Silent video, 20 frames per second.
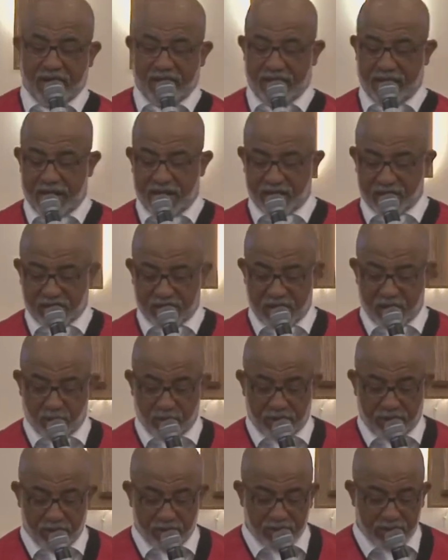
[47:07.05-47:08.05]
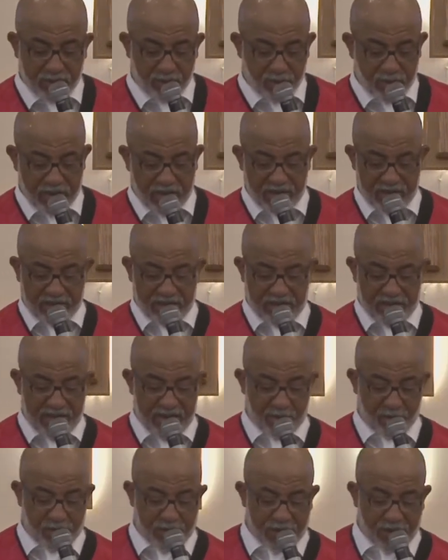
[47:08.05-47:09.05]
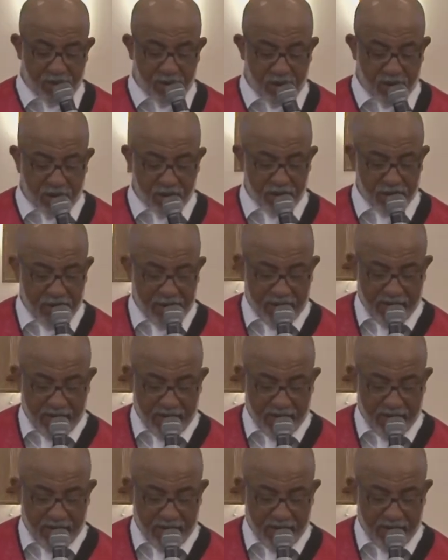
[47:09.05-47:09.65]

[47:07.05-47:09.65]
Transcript: And I'll share with you some things in that regard.